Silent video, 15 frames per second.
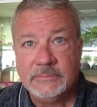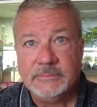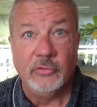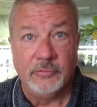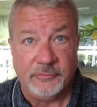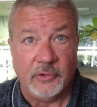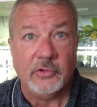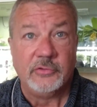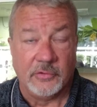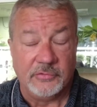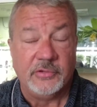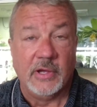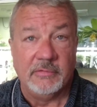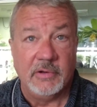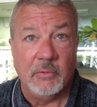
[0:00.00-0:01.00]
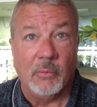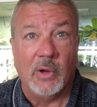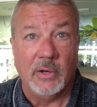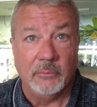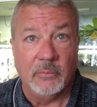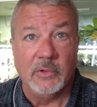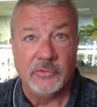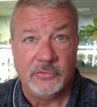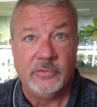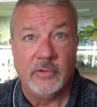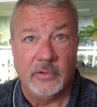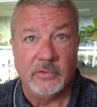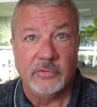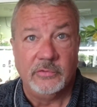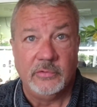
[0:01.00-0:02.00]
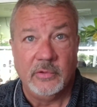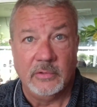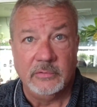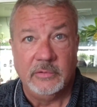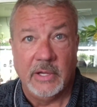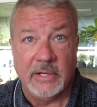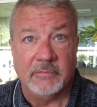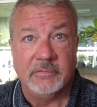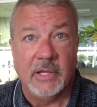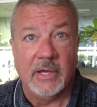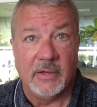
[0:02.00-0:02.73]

June 1st of 71 was his day of death.